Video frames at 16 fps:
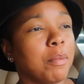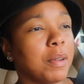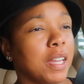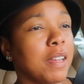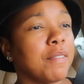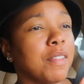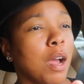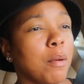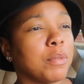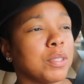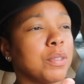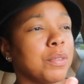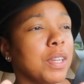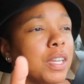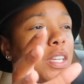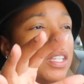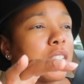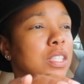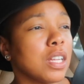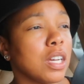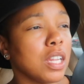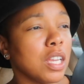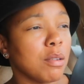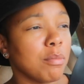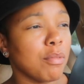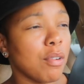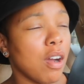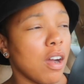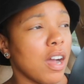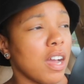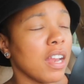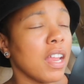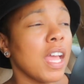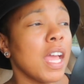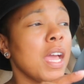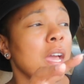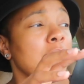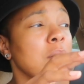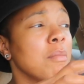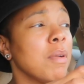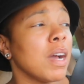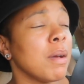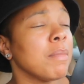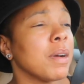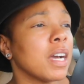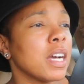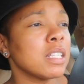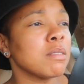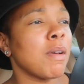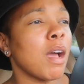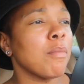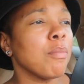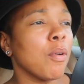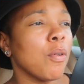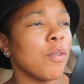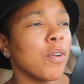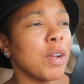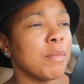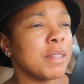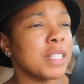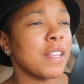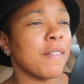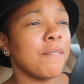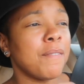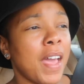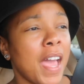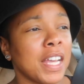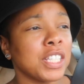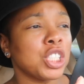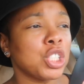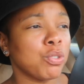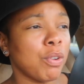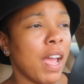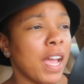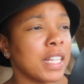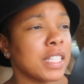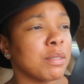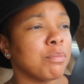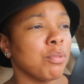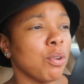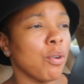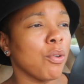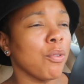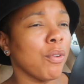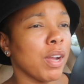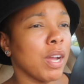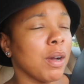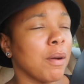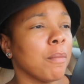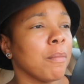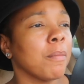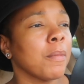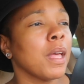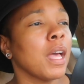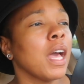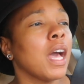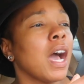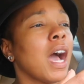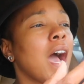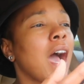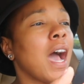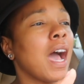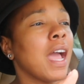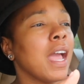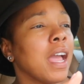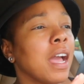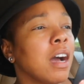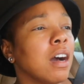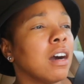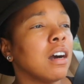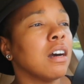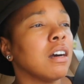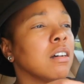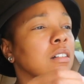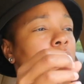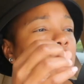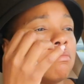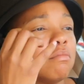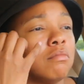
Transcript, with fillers: give the opportunity to study abroad but because my program is a fast track program i um